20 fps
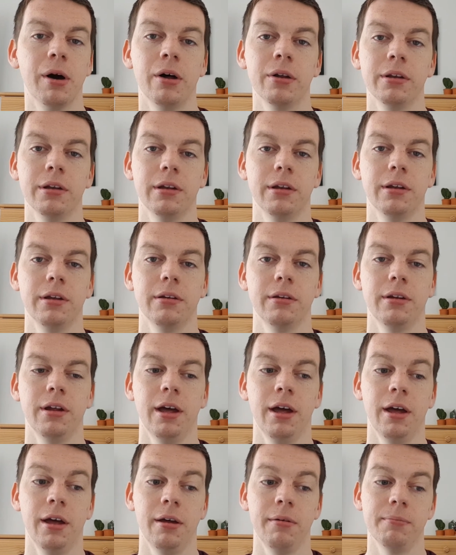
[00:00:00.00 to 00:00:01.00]
on
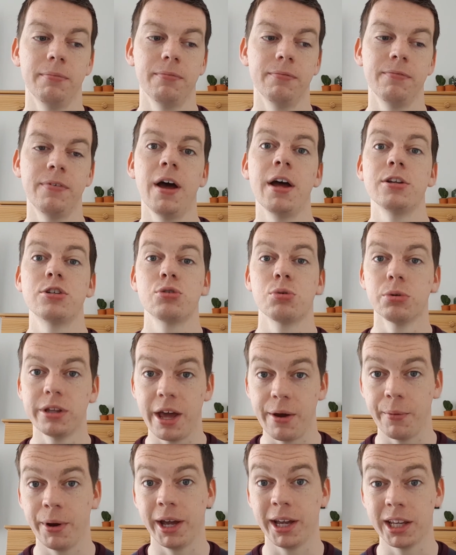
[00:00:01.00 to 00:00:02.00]
virtual
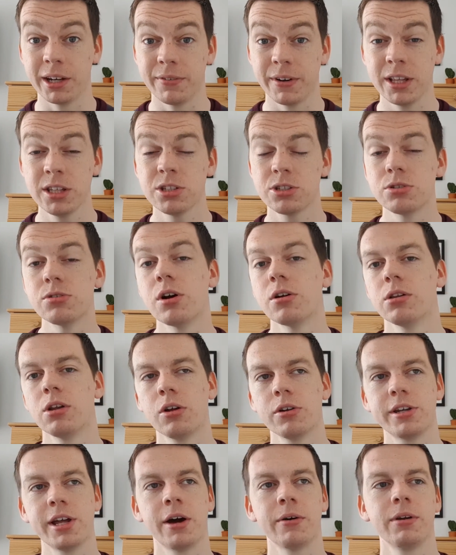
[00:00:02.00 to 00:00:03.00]
networking events throughout
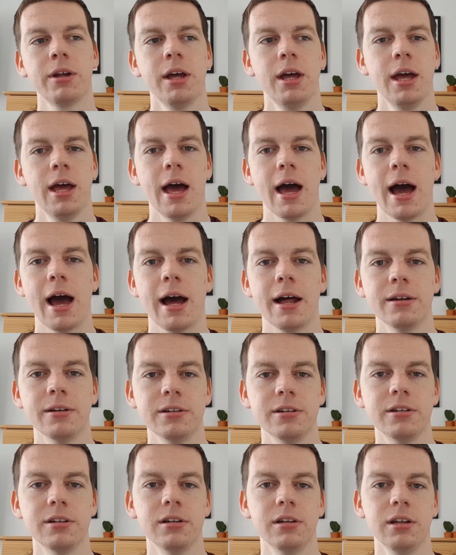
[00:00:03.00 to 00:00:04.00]
lockdown,
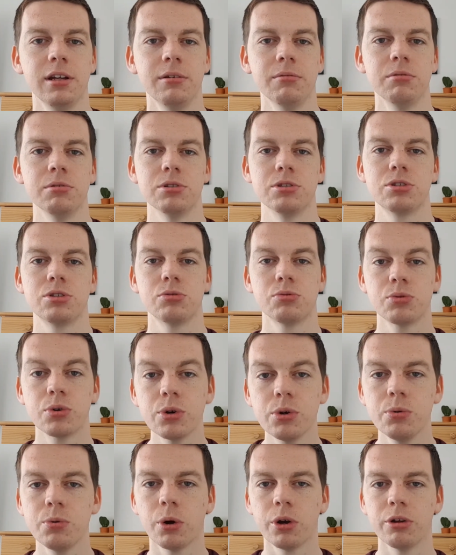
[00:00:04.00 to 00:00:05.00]
and it was
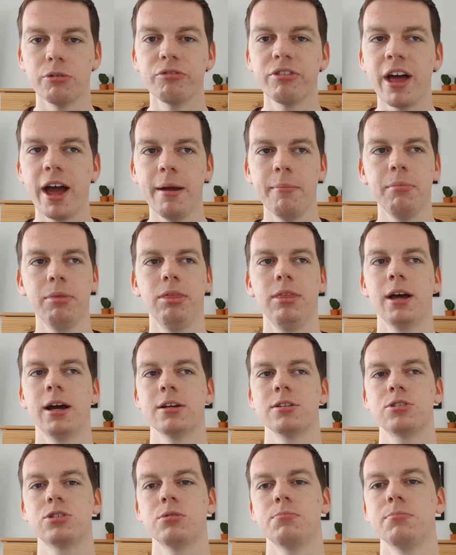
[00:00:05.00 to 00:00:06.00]
through one of them
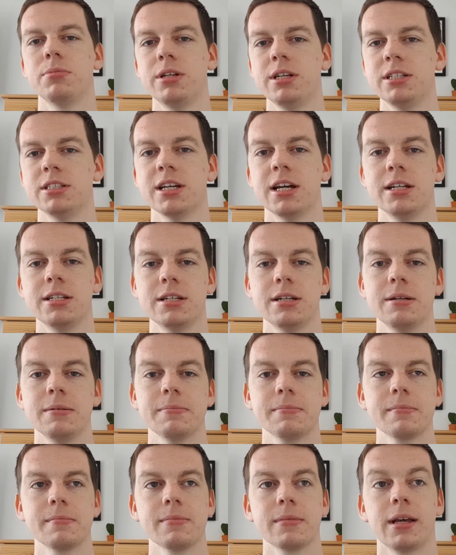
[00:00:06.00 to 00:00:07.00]
that somebody said,
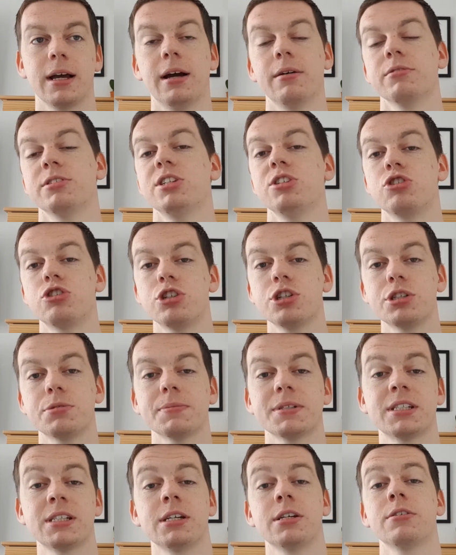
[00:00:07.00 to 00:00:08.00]
I was introducing
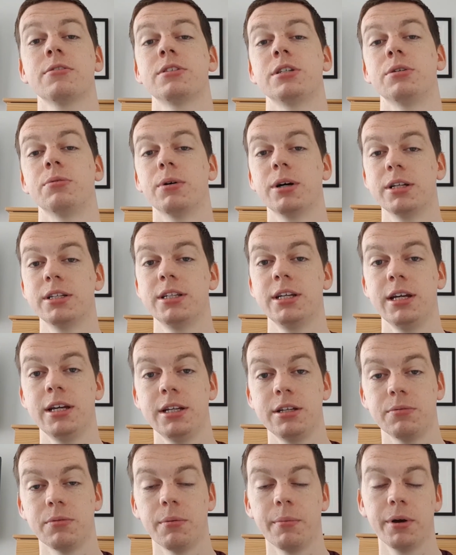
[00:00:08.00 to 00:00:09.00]
myself, said what I
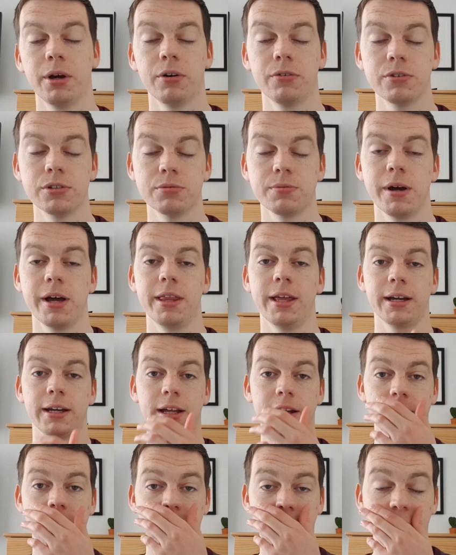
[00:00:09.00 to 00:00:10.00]
did, what my offers were, that
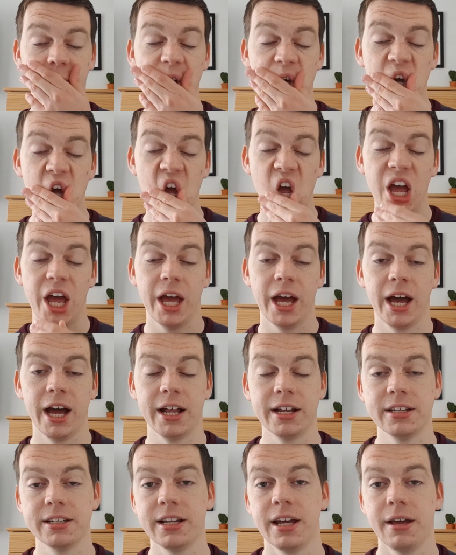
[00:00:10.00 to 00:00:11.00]
kind of thing,
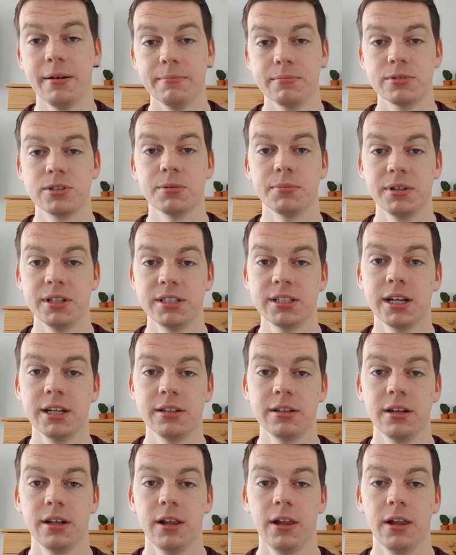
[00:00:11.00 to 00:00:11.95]
and somebody said,